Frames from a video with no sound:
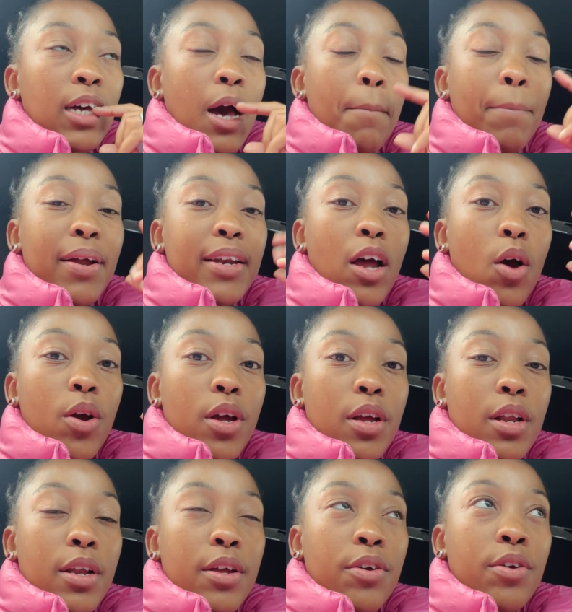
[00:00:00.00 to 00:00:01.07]
But now,
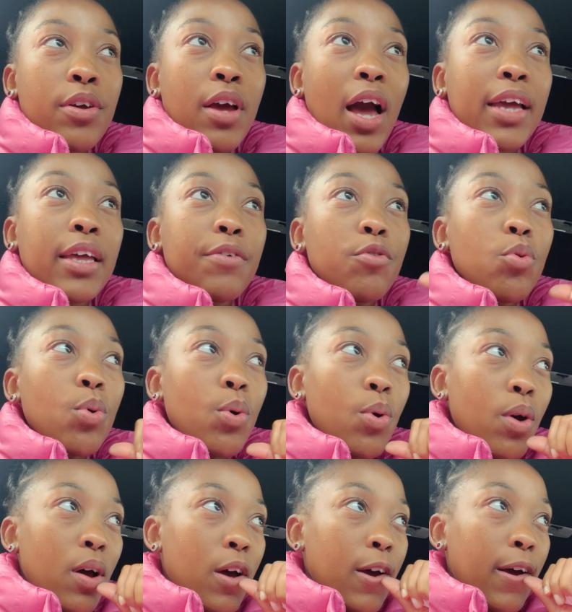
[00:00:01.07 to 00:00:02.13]
I give you
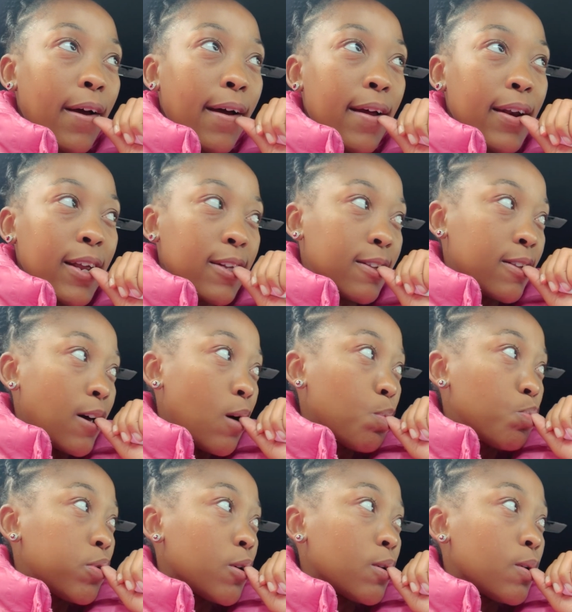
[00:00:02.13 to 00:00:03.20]
an
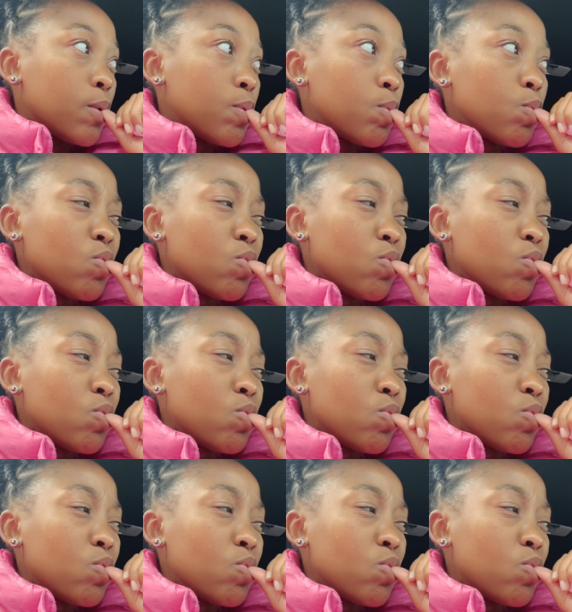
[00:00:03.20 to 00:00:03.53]
example.